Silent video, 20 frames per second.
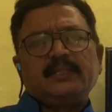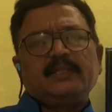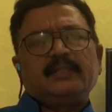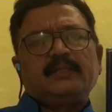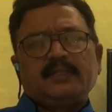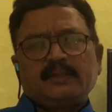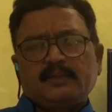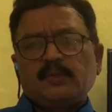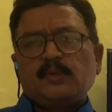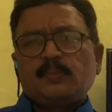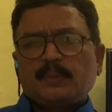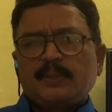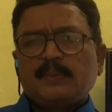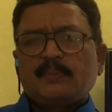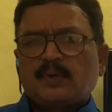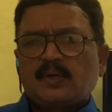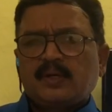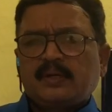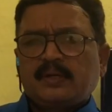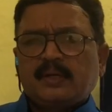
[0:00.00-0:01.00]
It would be
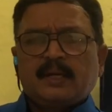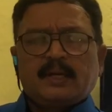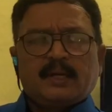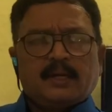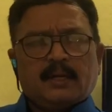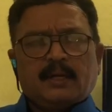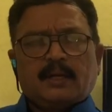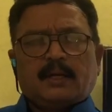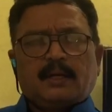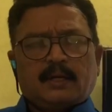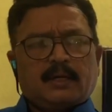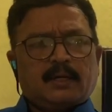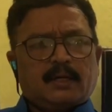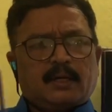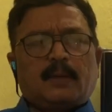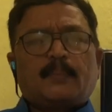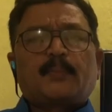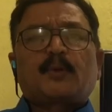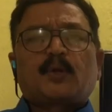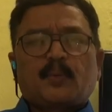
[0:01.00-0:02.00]
more
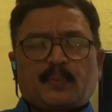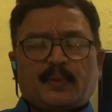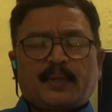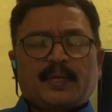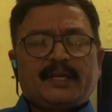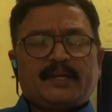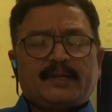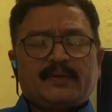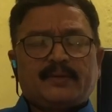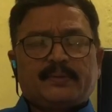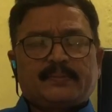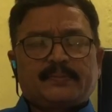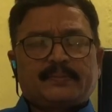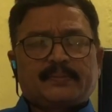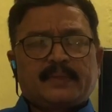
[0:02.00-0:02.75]
appropriate, you know.